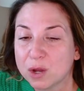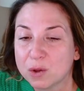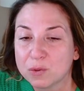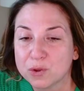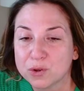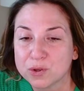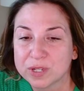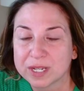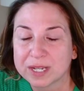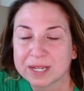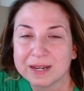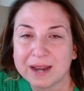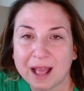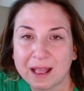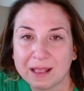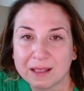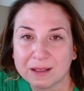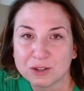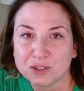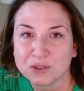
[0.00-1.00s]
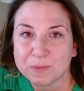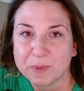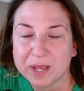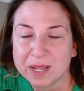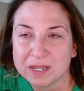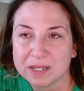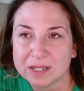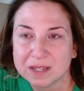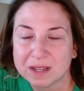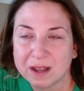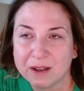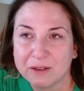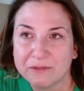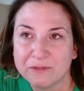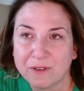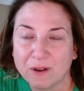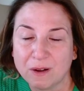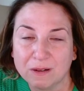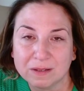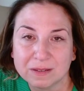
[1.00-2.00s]
there's acknowledgement of
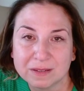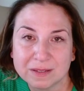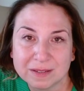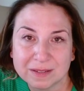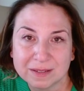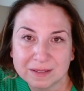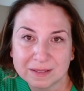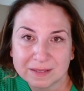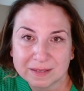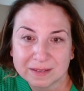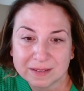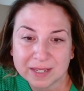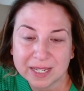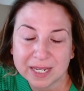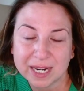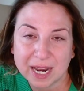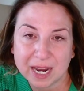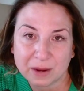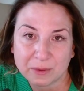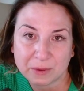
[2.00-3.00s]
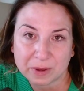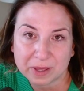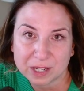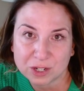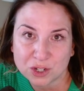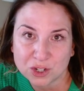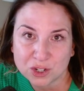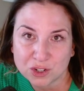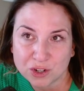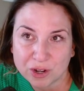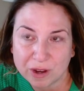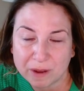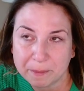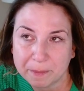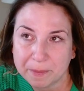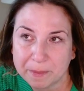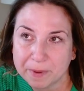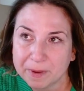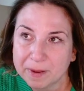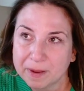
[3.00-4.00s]
fault in any relationship.
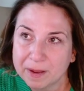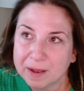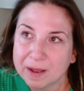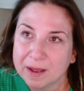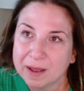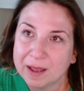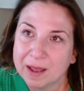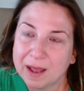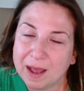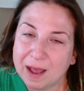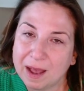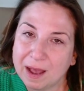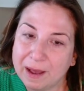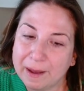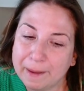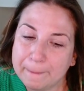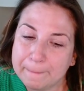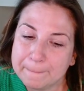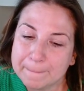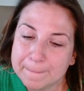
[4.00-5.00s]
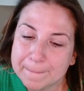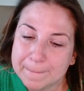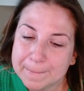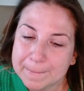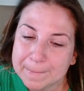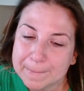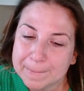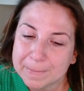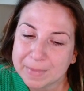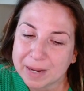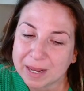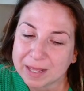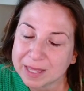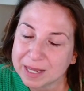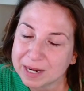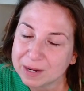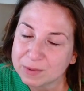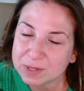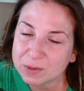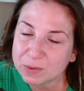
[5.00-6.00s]
Um, Not
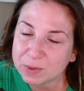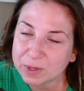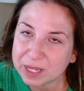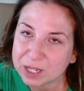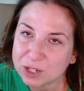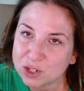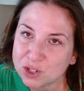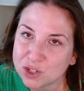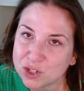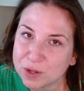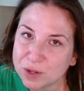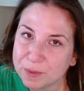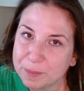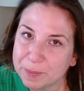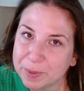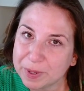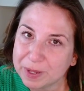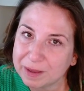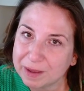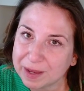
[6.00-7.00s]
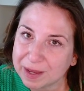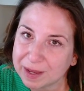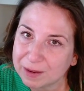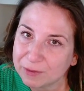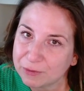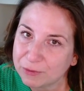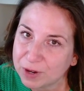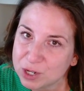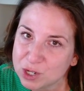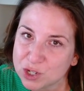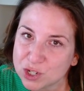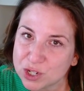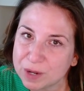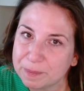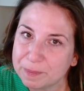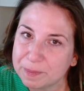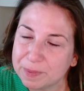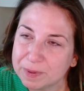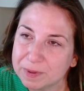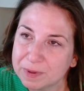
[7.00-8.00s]
that it was a relationship, but like
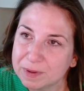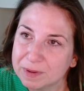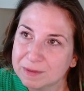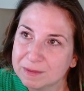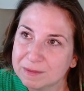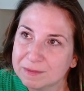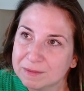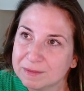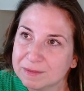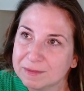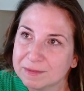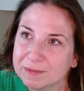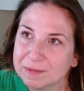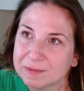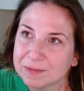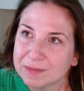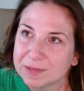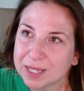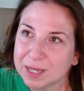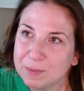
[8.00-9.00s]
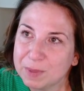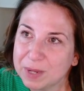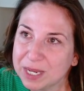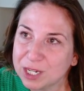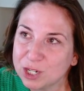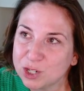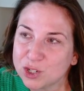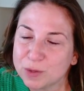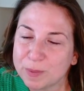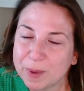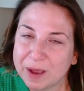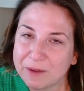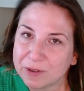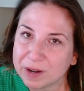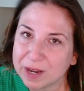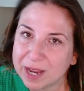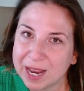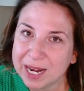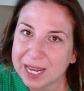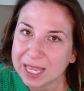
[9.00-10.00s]
friendship, companionship,
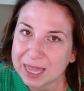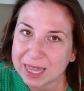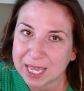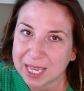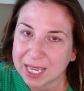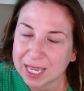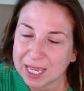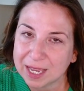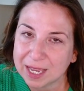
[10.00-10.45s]
anything.